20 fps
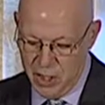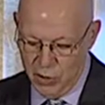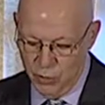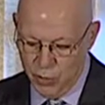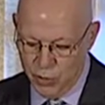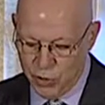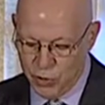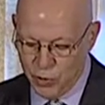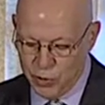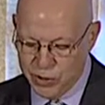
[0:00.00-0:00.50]

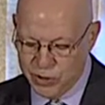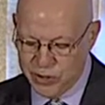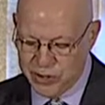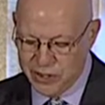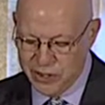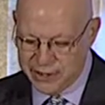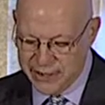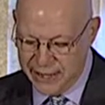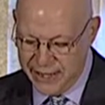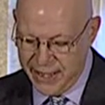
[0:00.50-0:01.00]
which was
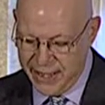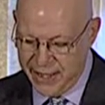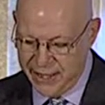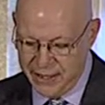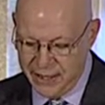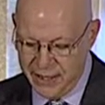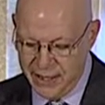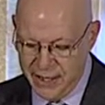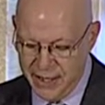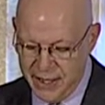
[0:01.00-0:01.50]

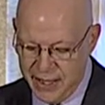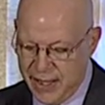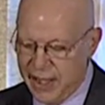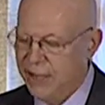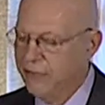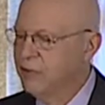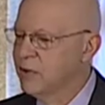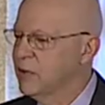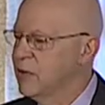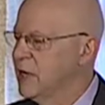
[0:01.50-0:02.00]
designed
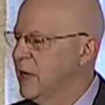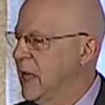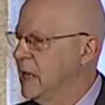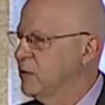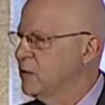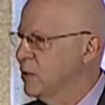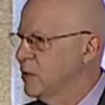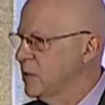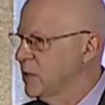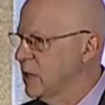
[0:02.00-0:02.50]
after the
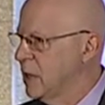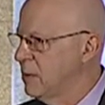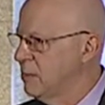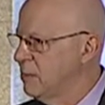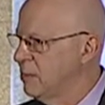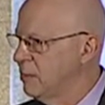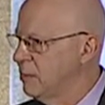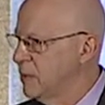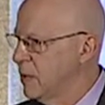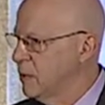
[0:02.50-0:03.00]
natural
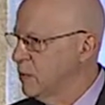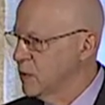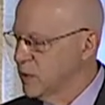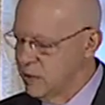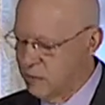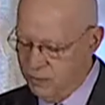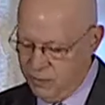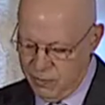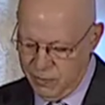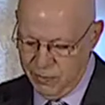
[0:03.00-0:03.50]
step that was
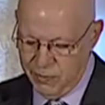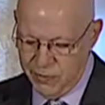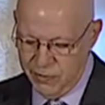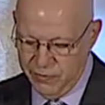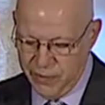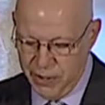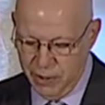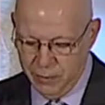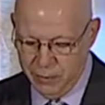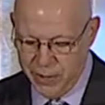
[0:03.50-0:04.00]

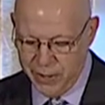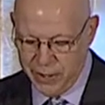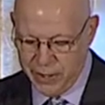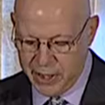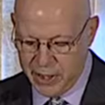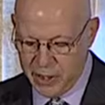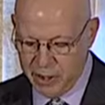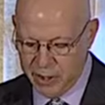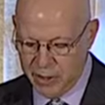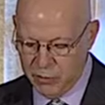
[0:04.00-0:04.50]
developed by
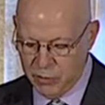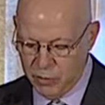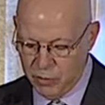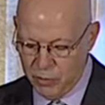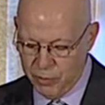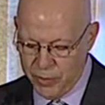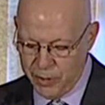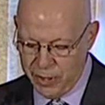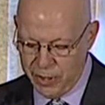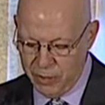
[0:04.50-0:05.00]
Karl Henrik
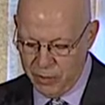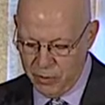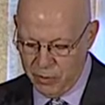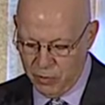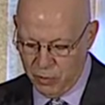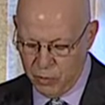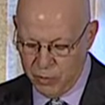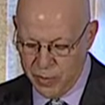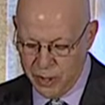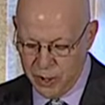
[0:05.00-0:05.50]

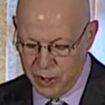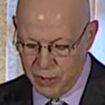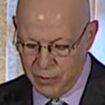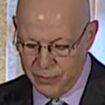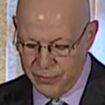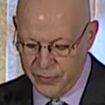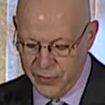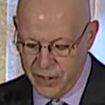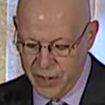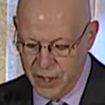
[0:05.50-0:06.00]
Robèrt.
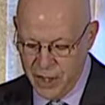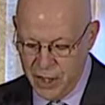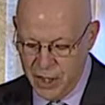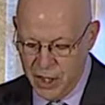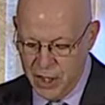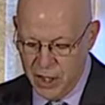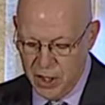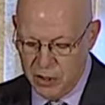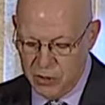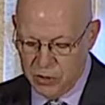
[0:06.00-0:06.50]

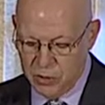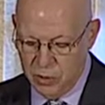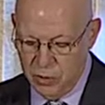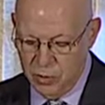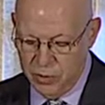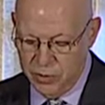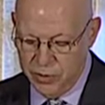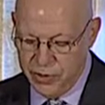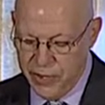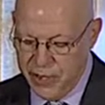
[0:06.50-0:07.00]
So
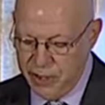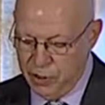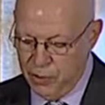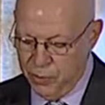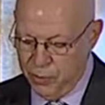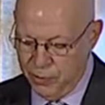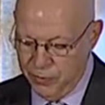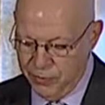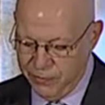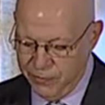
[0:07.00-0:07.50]
thank you
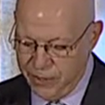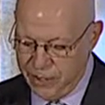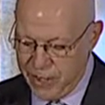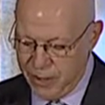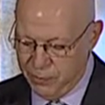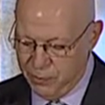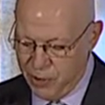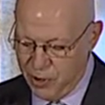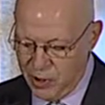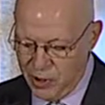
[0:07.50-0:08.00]
for
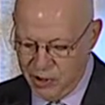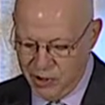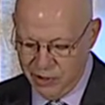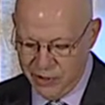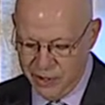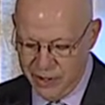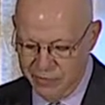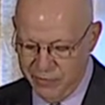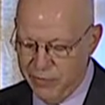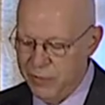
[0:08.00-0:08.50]
that, Paul,
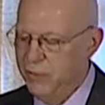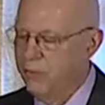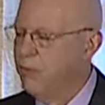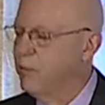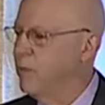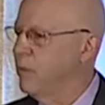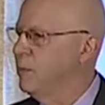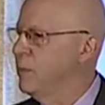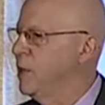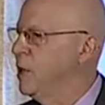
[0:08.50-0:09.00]
and
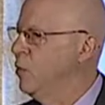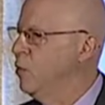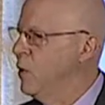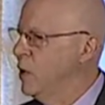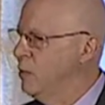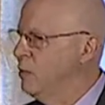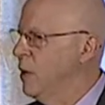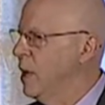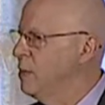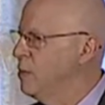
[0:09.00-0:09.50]
for being one
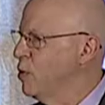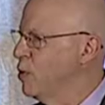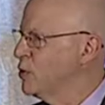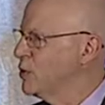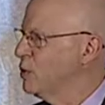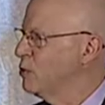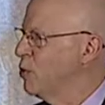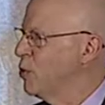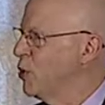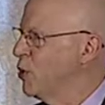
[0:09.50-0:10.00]
of my
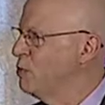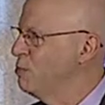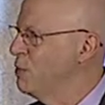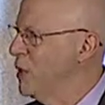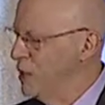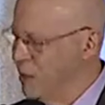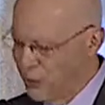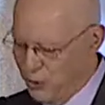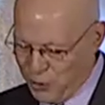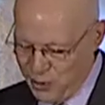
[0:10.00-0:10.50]
most important
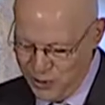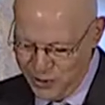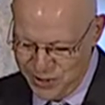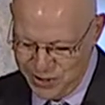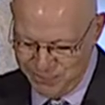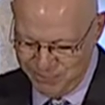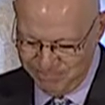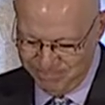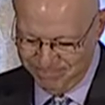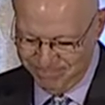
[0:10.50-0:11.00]
mentors,